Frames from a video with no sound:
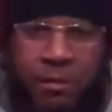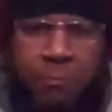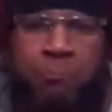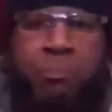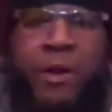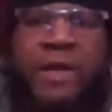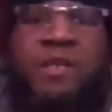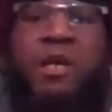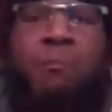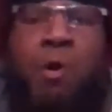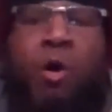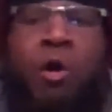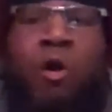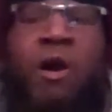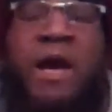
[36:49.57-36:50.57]
Bring them
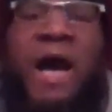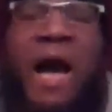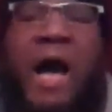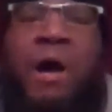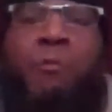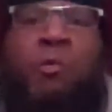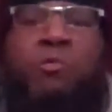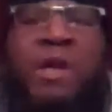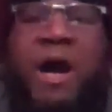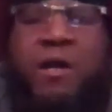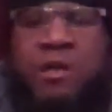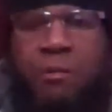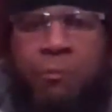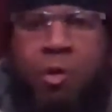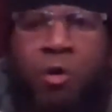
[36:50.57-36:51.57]
all. I will
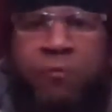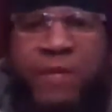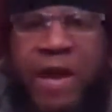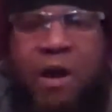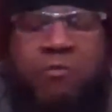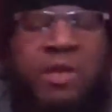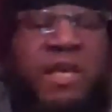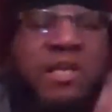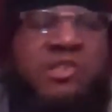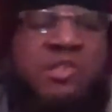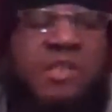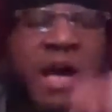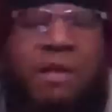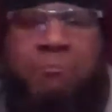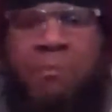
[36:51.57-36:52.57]
knock them all down. It's
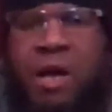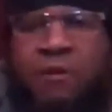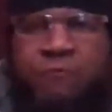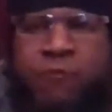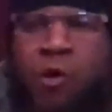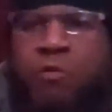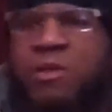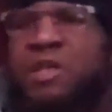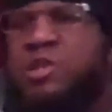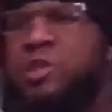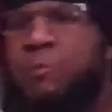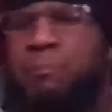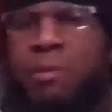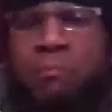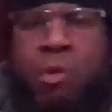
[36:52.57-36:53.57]
not my fault. It's
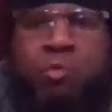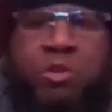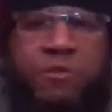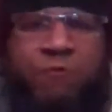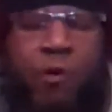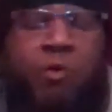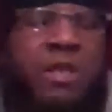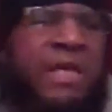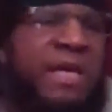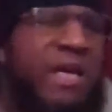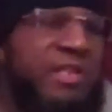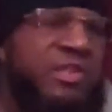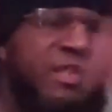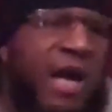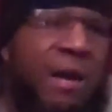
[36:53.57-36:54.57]
the promoter's fault.
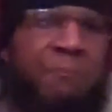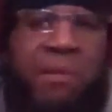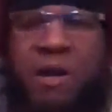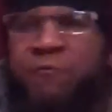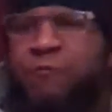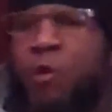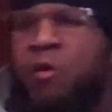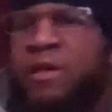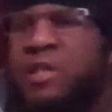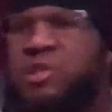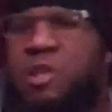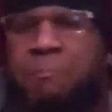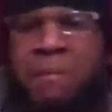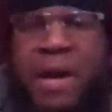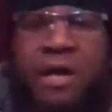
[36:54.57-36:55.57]
It's not my fault. It's
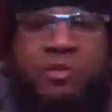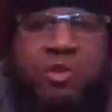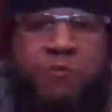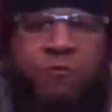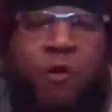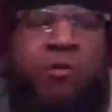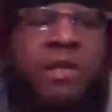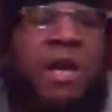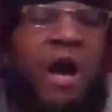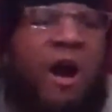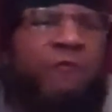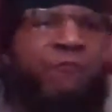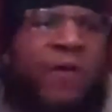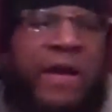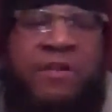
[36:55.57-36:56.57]
the manager's fault.
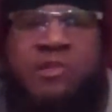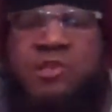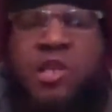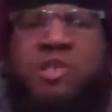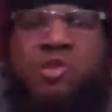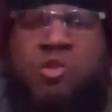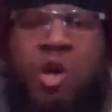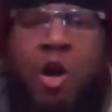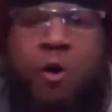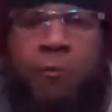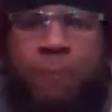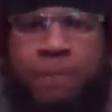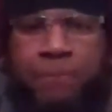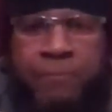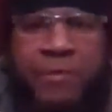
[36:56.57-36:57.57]
A fighter says
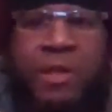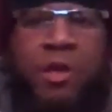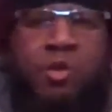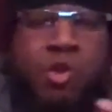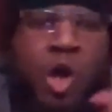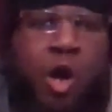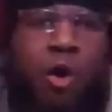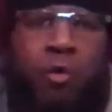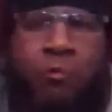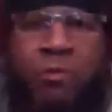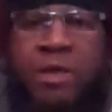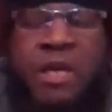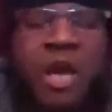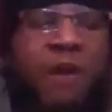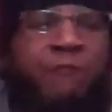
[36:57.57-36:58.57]
no. No.
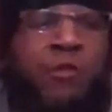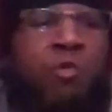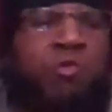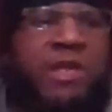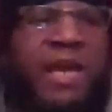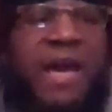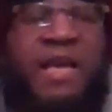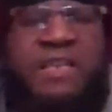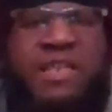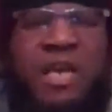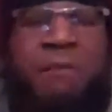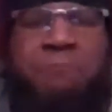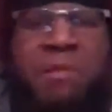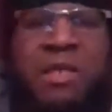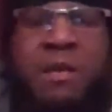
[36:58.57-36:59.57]
If you can't
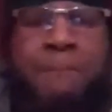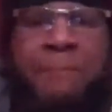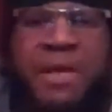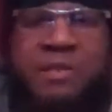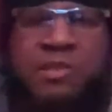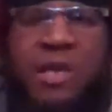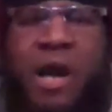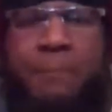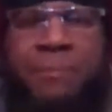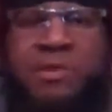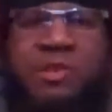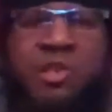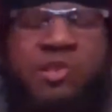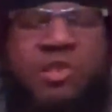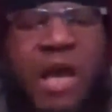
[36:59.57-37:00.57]
get me the best
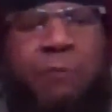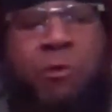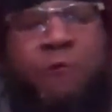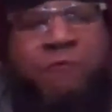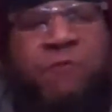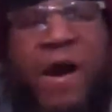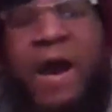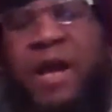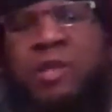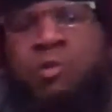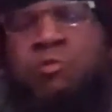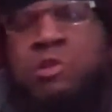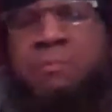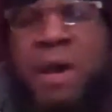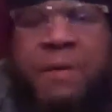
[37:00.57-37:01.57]
competition, I will fire
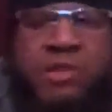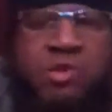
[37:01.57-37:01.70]
you as my